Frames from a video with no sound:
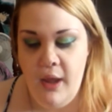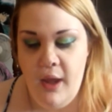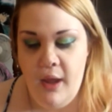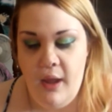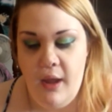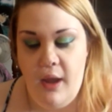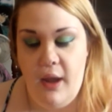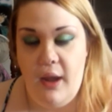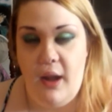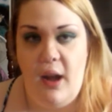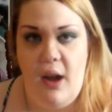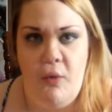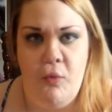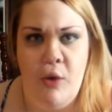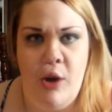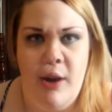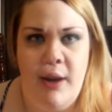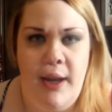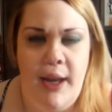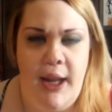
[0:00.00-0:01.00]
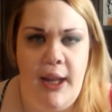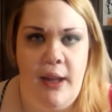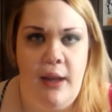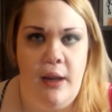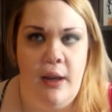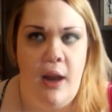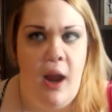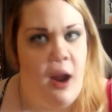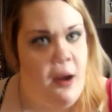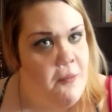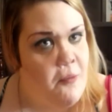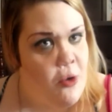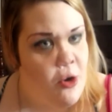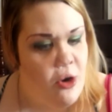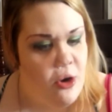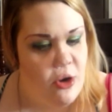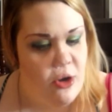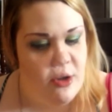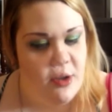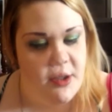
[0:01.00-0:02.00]
I got one in
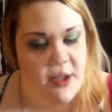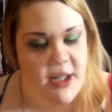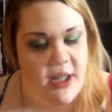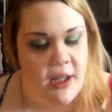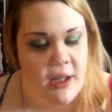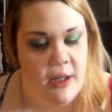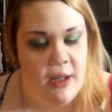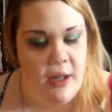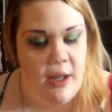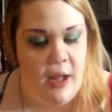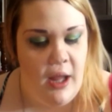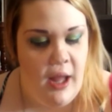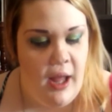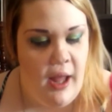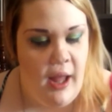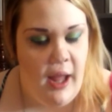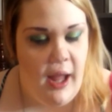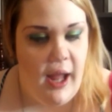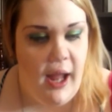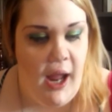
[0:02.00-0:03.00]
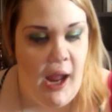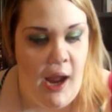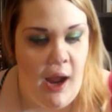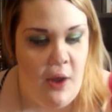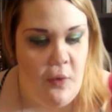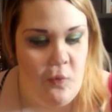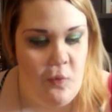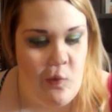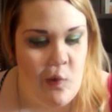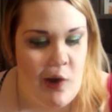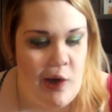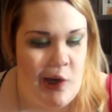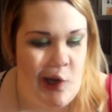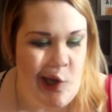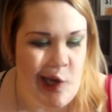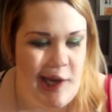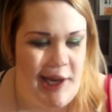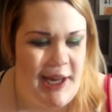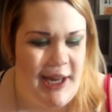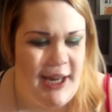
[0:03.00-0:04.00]
emerald, and
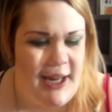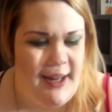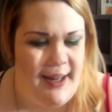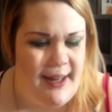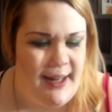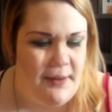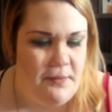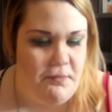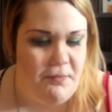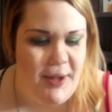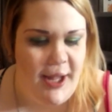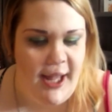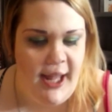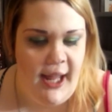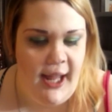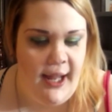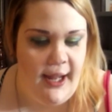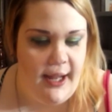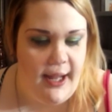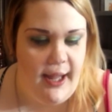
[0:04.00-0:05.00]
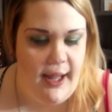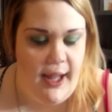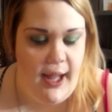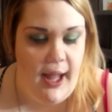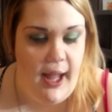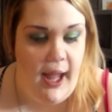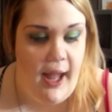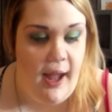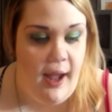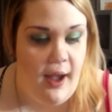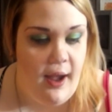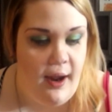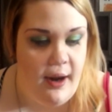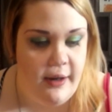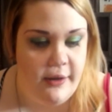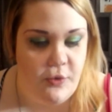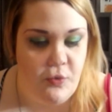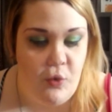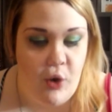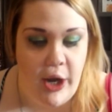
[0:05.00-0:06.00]
one in pink
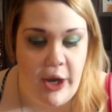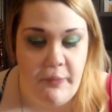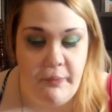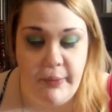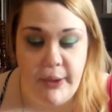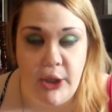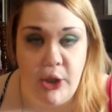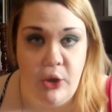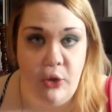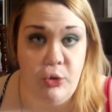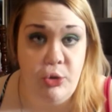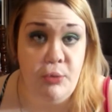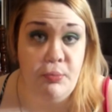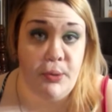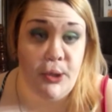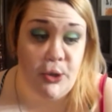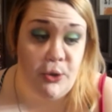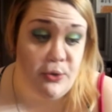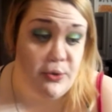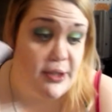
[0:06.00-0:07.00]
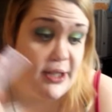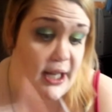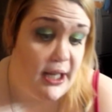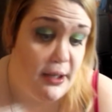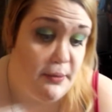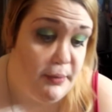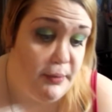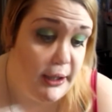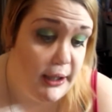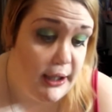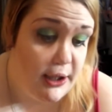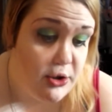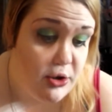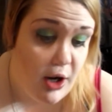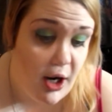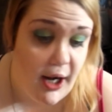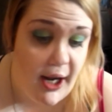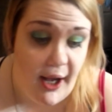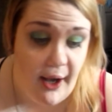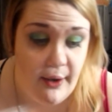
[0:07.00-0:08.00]
and one in blue. The blue is like completely
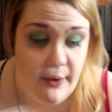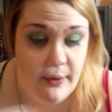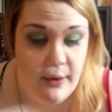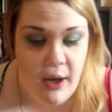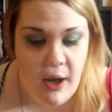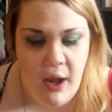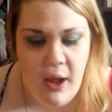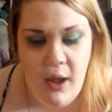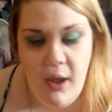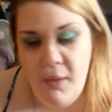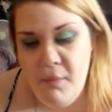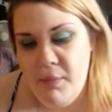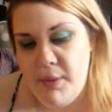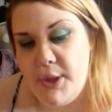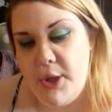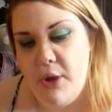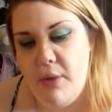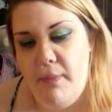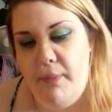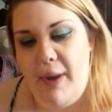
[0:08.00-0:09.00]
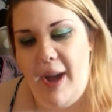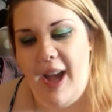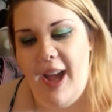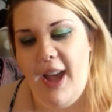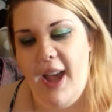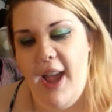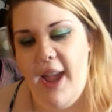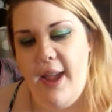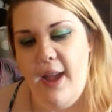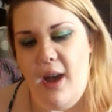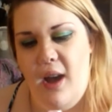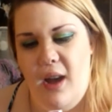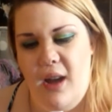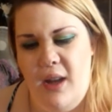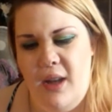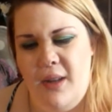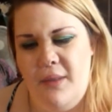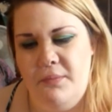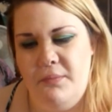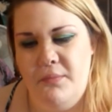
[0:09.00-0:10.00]
dried out, but they're by
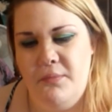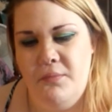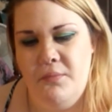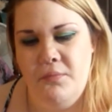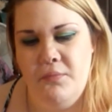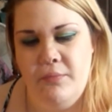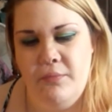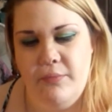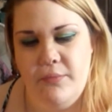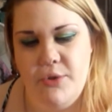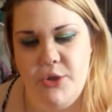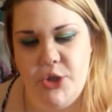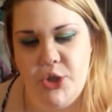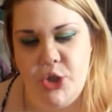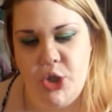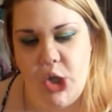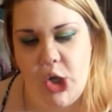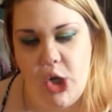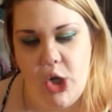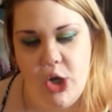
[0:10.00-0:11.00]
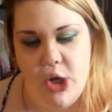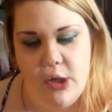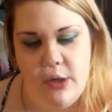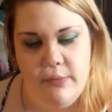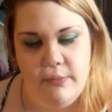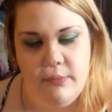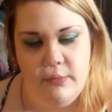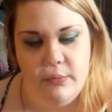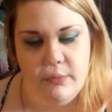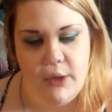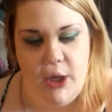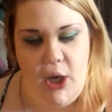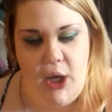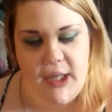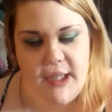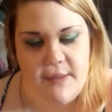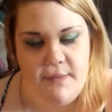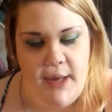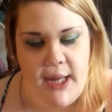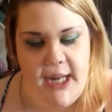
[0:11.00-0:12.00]
um, Sugar
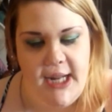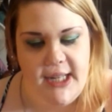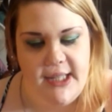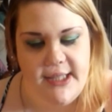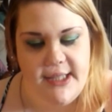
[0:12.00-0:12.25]
Cosmetics.